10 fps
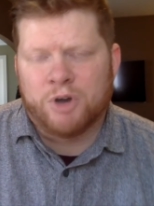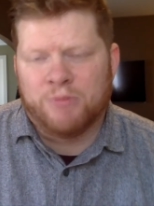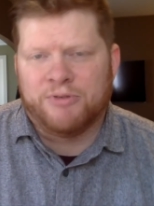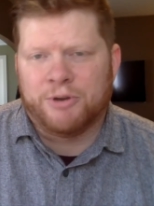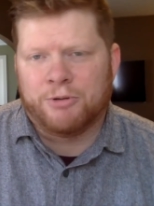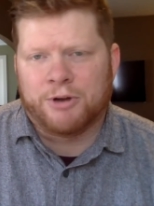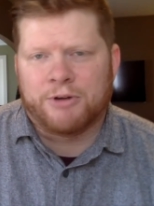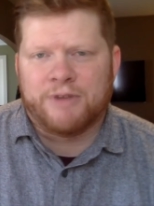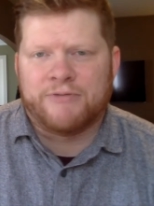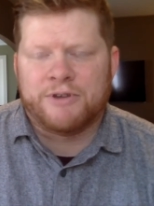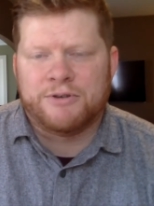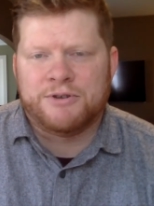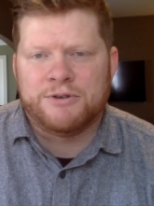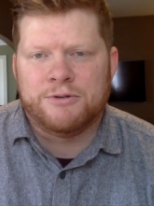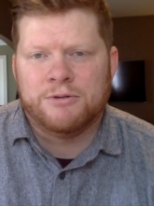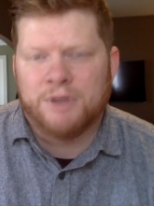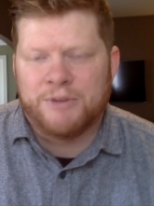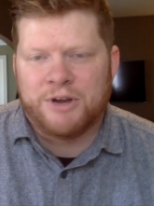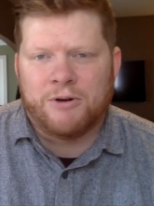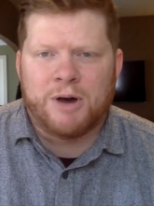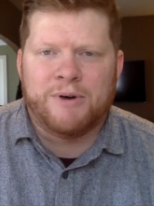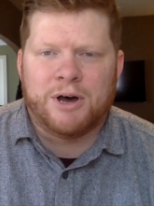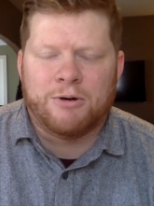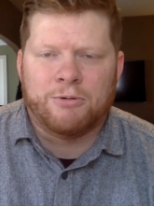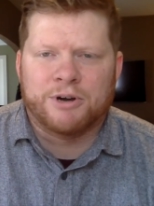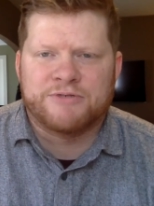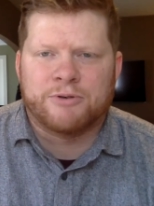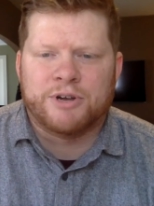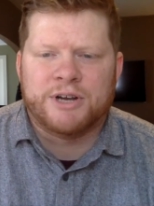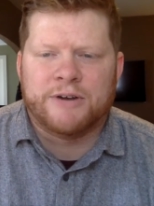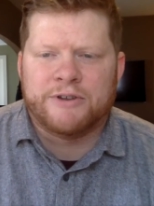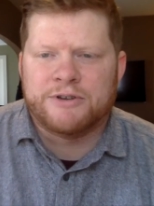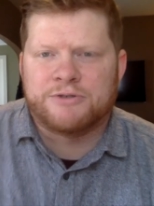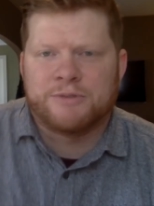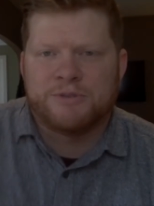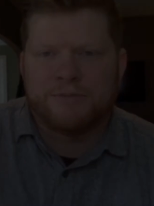Hopefully it'll work great for you too. Let me know how it works for you down in the description.